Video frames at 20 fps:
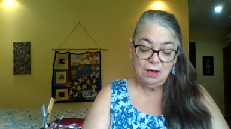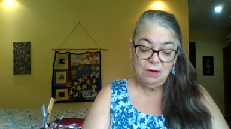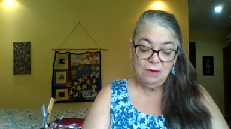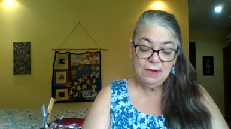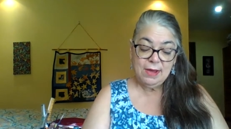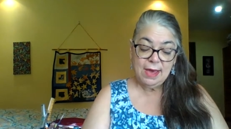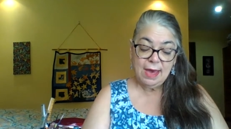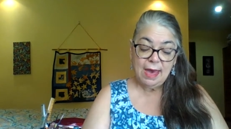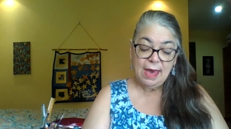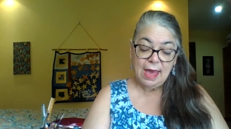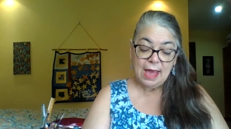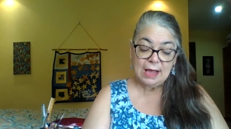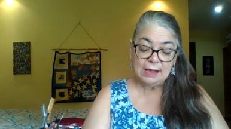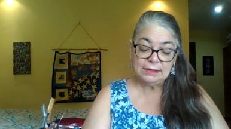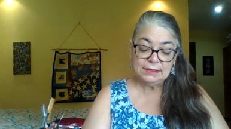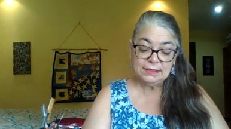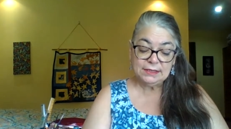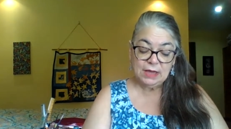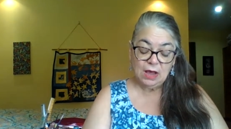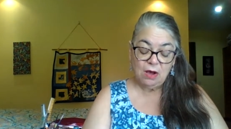
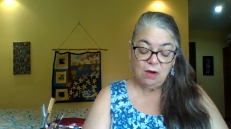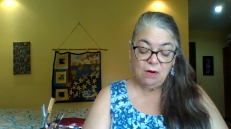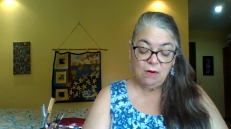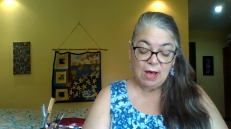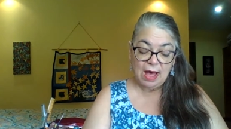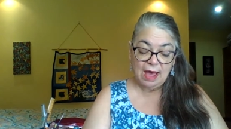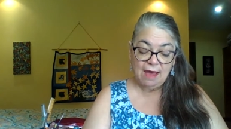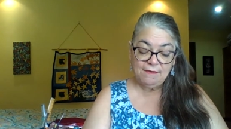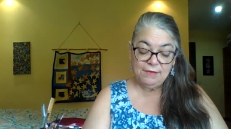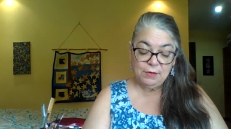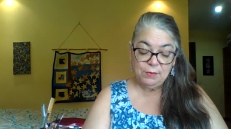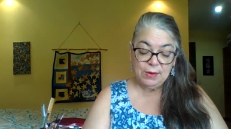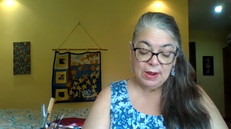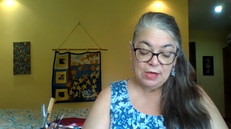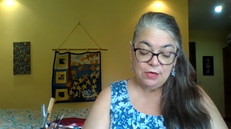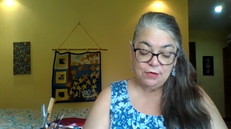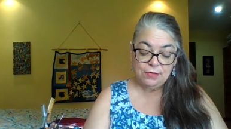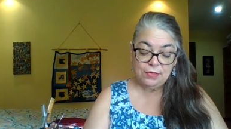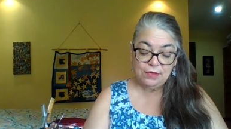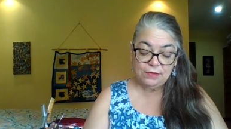Okay, so I have to
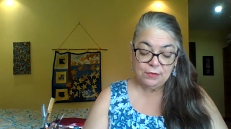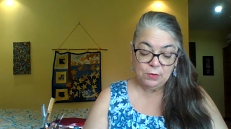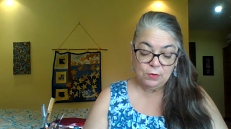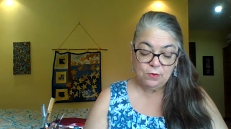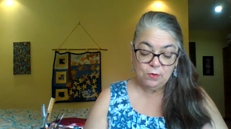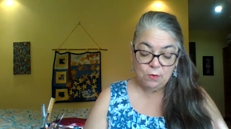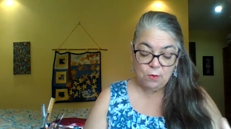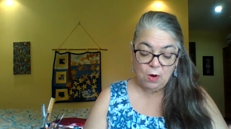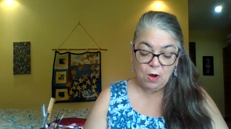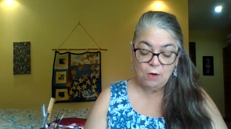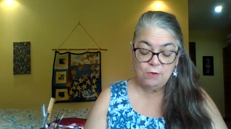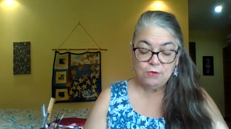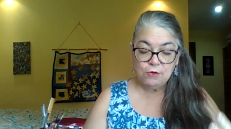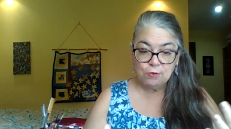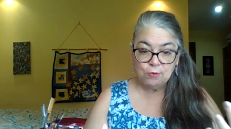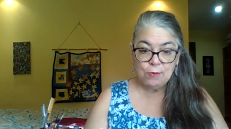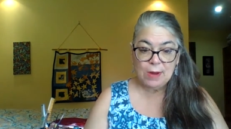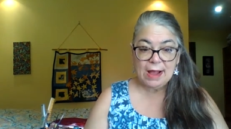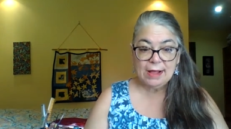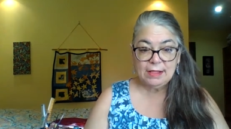read you this quote
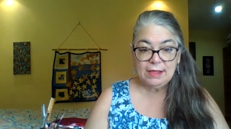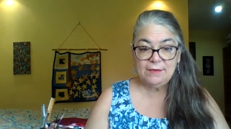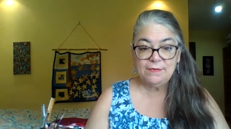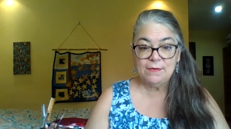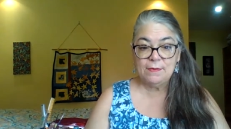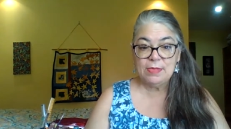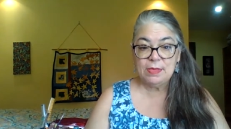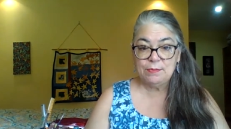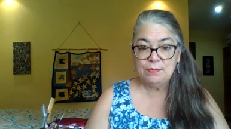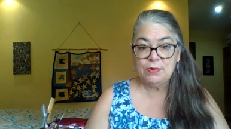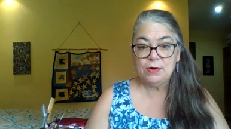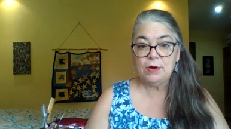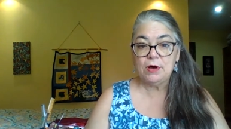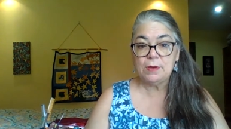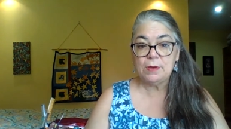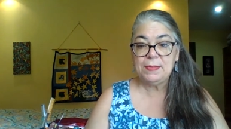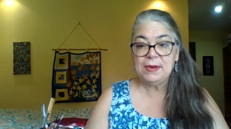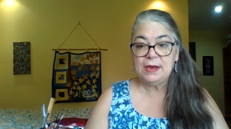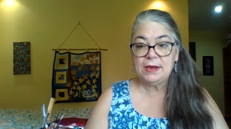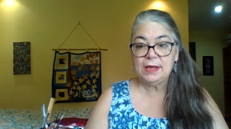directly from the
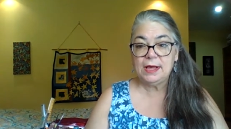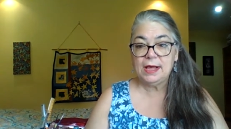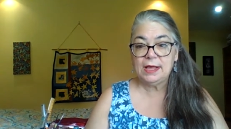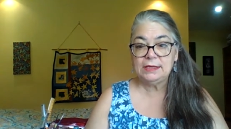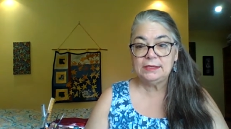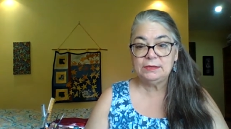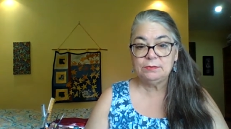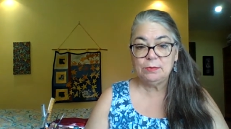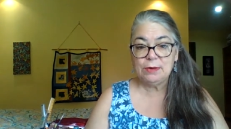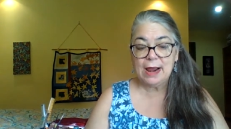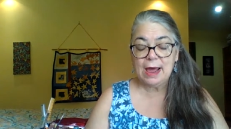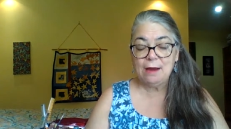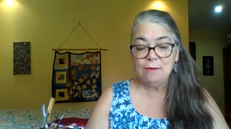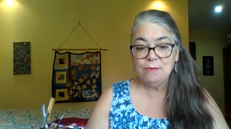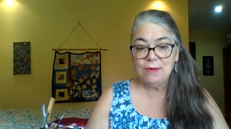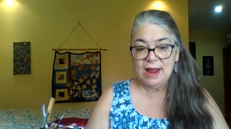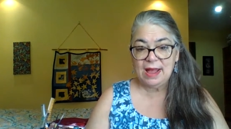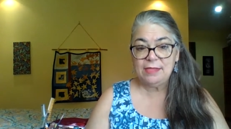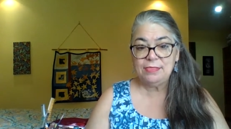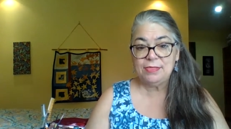book because when I
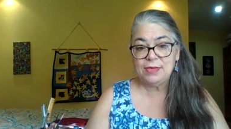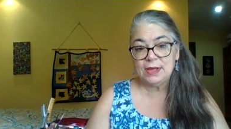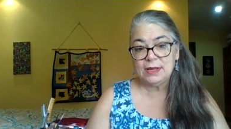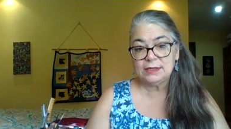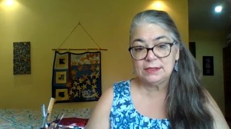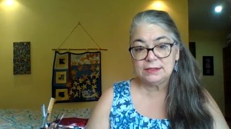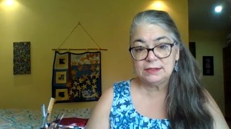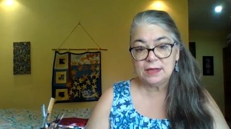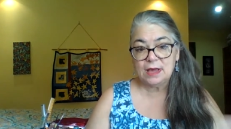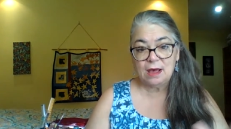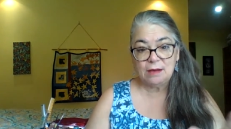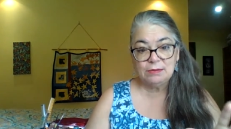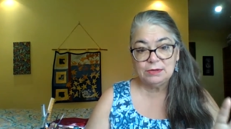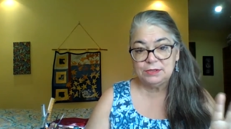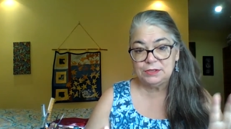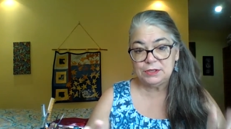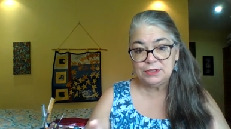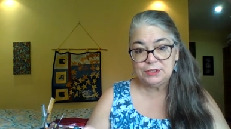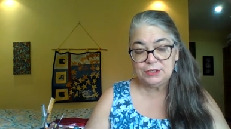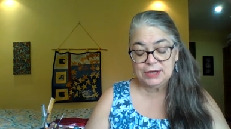read this, I
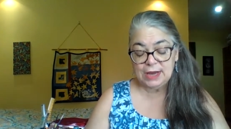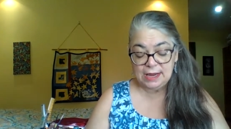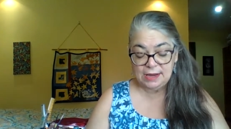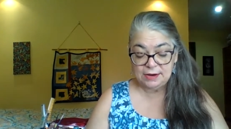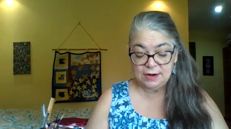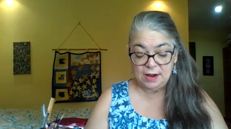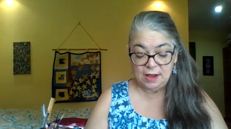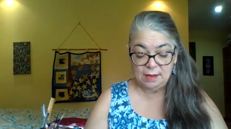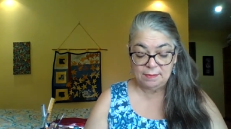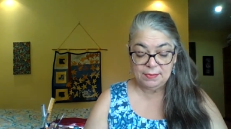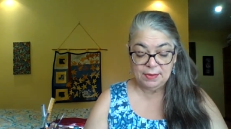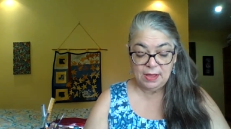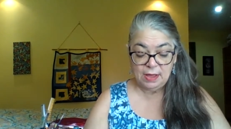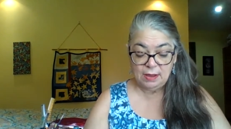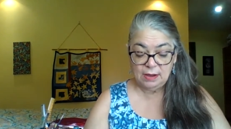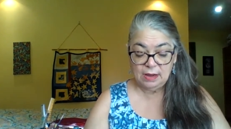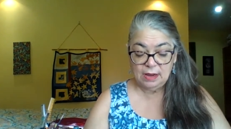was just shaken up.